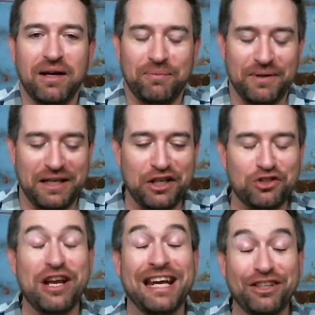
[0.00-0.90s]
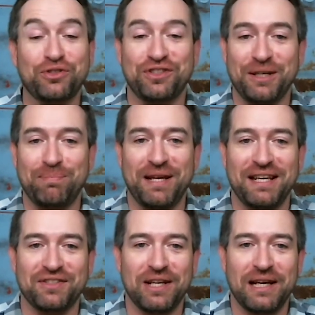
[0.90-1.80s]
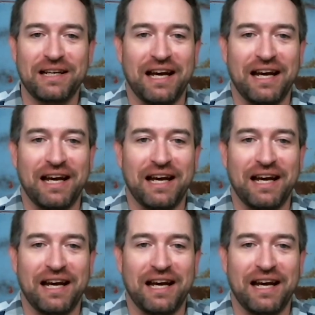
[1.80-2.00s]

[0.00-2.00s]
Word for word: a, an interesting piece.